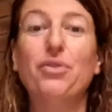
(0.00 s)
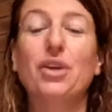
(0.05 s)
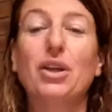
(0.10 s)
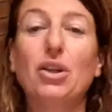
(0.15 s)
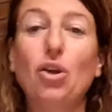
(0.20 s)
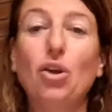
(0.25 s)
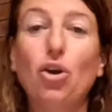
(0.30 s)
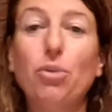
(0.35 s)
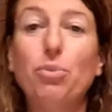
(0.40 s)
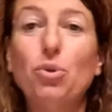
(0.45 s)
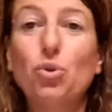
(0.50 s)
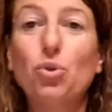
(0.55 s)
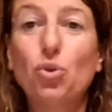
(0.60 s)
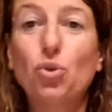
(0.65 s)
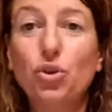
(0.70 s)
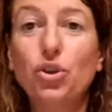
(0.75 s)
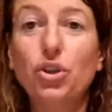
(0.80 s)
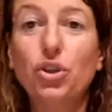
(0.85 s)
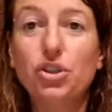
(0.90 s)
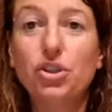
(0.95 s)
the Global
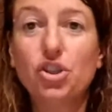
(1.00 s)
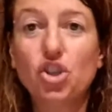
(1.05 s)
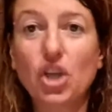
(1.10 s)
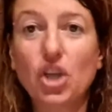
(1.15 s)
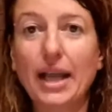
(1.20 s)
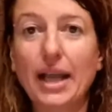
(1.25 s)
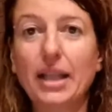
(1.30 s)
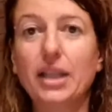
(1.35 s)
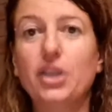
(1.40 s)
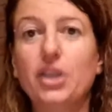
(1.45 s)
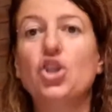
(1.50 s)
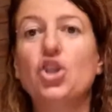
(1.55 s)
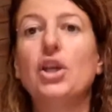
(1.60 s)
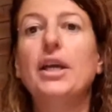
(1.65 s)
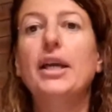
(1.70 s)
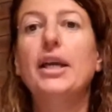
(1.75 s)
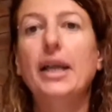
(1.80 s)
Good News Challenge